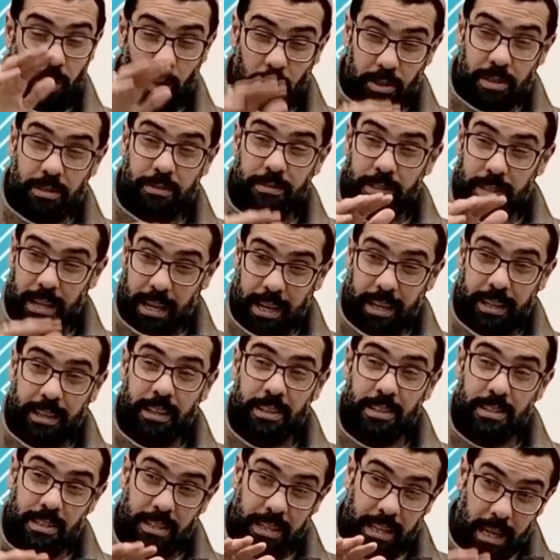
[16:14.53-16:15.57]
lot of
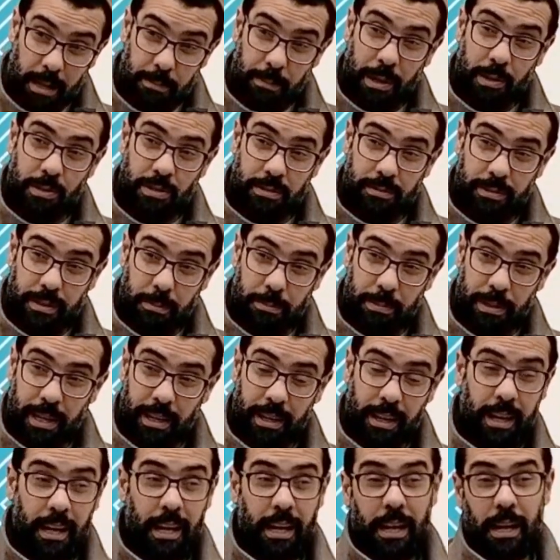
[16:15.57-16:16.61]
da'is came out of Libya